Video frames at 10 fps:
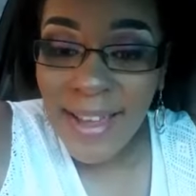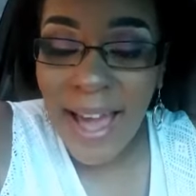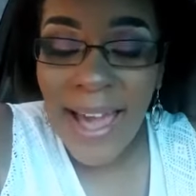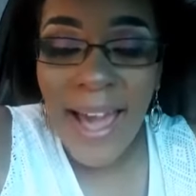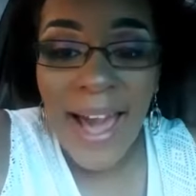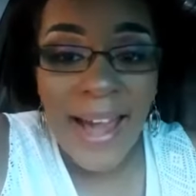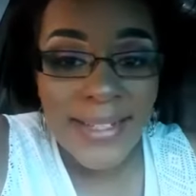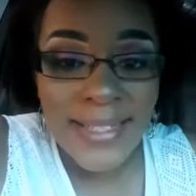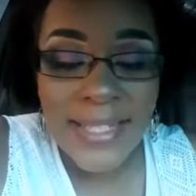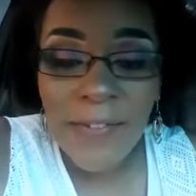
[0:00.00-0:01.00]
I
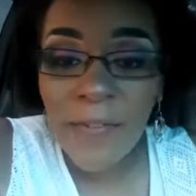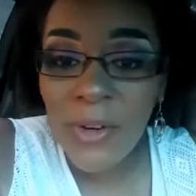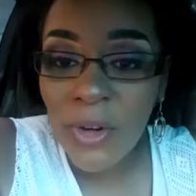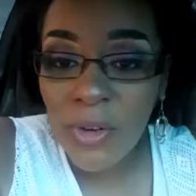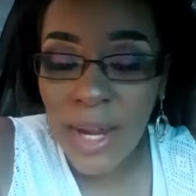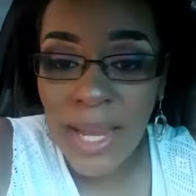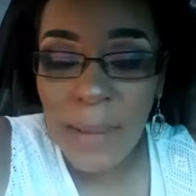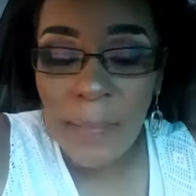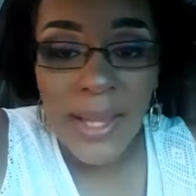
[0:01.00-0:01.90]
honestly feel great.